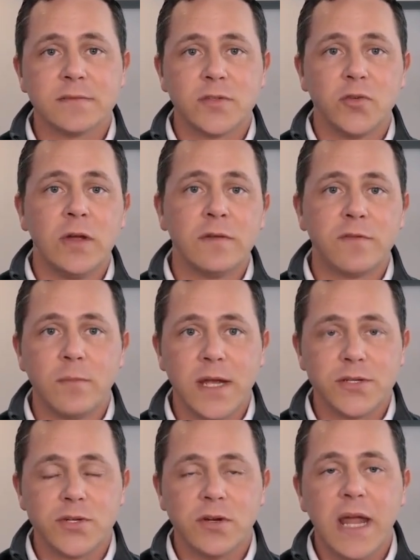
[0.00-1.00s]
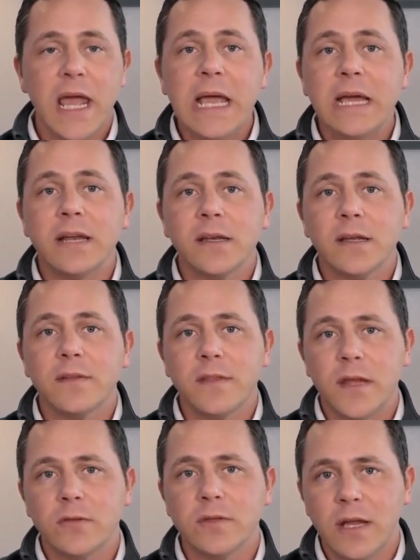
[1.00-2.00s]
to information and
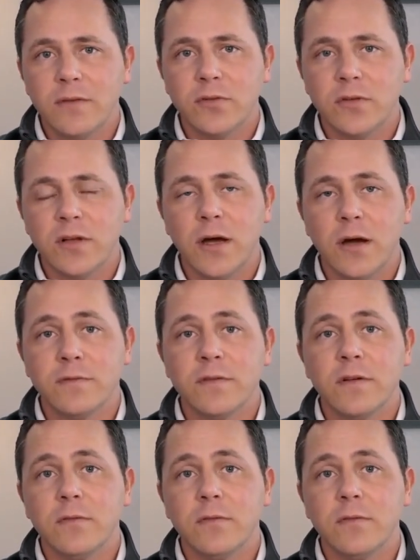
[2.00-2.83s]
their level of